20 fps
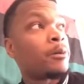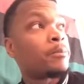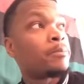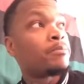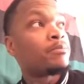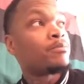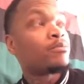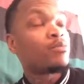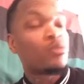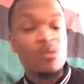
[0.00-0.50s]

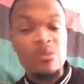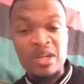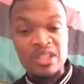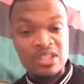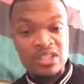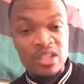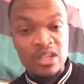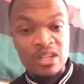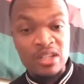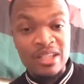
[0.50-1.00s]
We wasn't
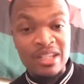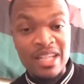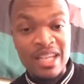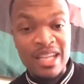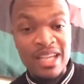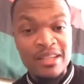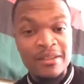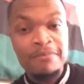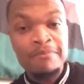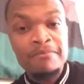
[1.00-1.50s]
gonna
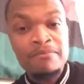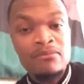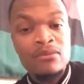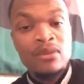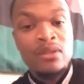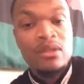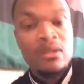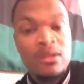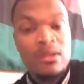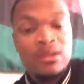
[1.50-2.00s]
let
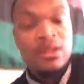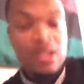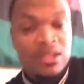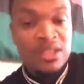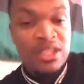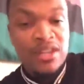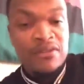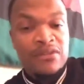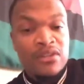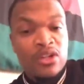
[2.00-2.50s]
the
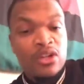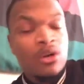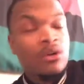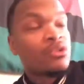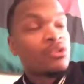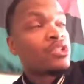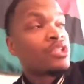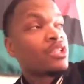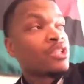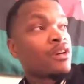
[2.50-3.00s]

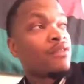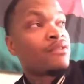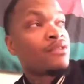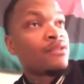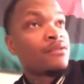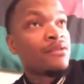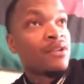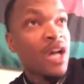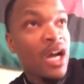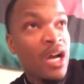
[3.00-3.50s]
difficulty of
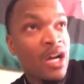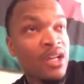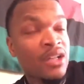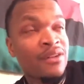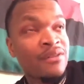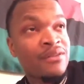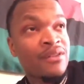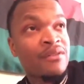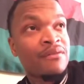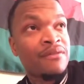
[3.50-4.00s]

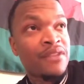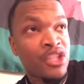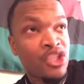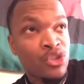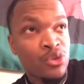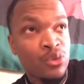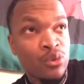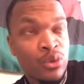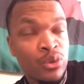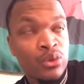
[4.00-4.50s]
the
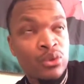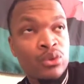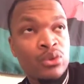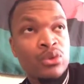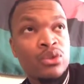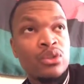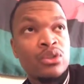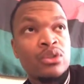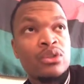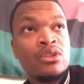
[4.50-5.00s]
visual
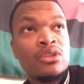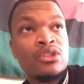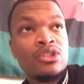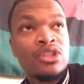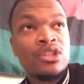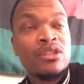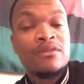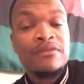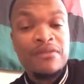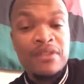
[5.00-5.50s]
to
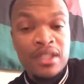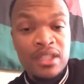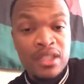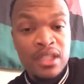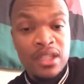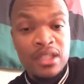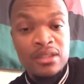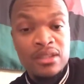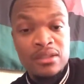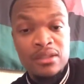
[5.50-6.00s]
defeat
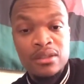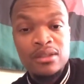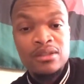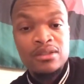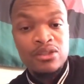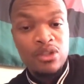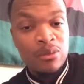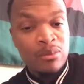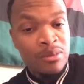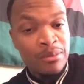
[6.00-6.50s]
us,
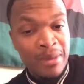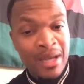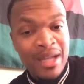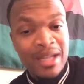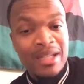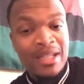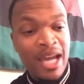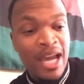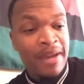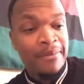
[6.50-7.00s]
so we made it
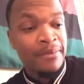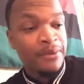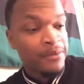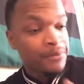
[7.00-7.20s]
happen.